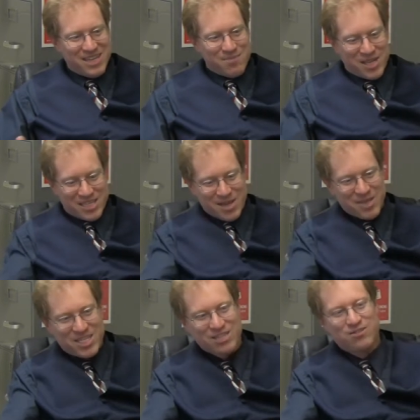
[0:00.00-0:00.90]
by the time
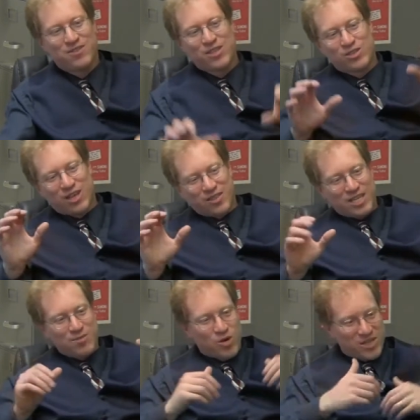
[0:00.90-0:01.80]
they take their fingers off the
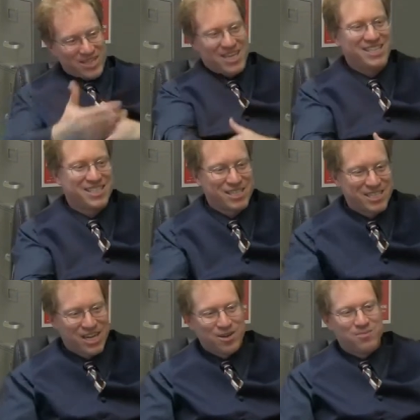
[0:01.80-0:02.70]
keyboard, I send
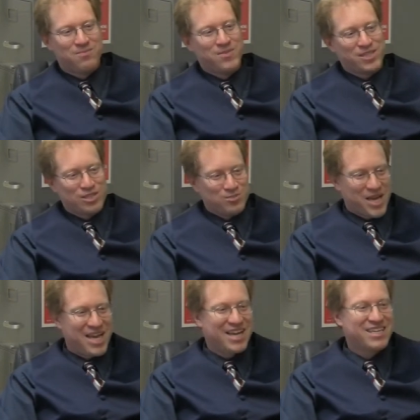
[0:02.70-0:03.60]
a message
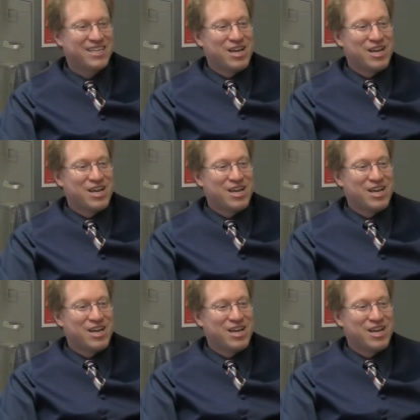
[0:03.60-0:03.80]
back.